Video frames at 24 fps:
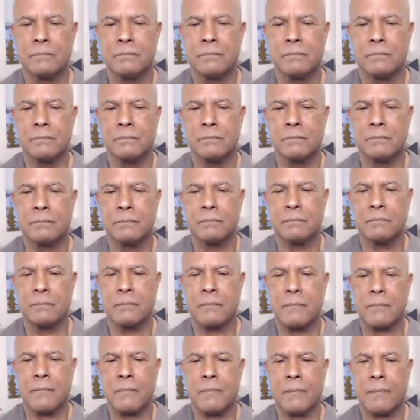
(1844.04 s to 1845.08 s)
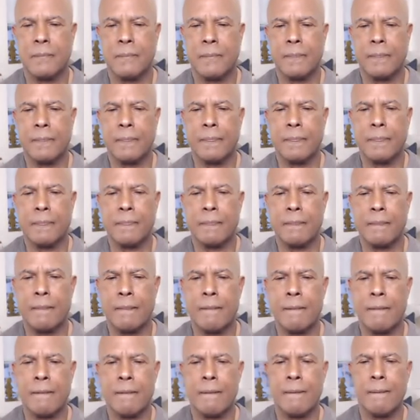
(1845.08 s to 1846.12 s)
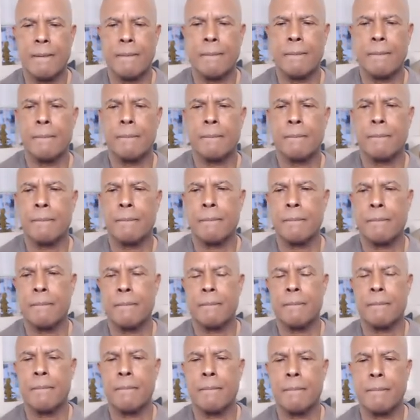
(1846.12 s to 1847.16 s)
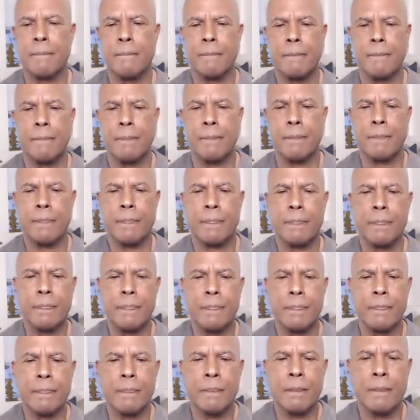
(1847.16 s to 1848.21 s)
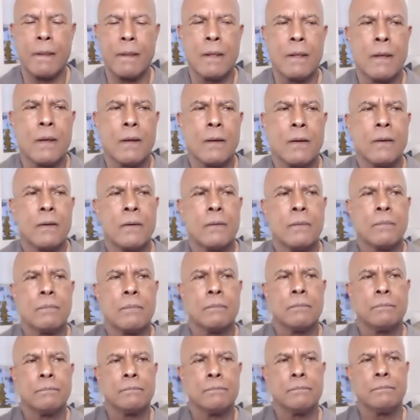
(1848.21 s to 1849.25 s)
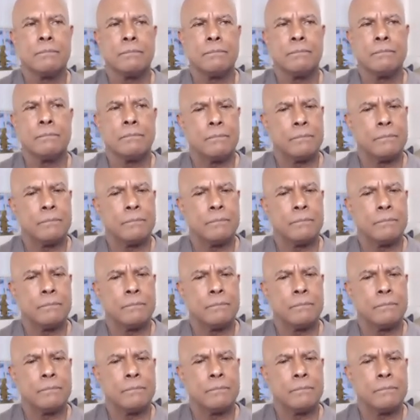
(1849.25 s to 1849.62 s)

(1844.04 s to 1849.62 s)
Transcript: The person shown says nothing.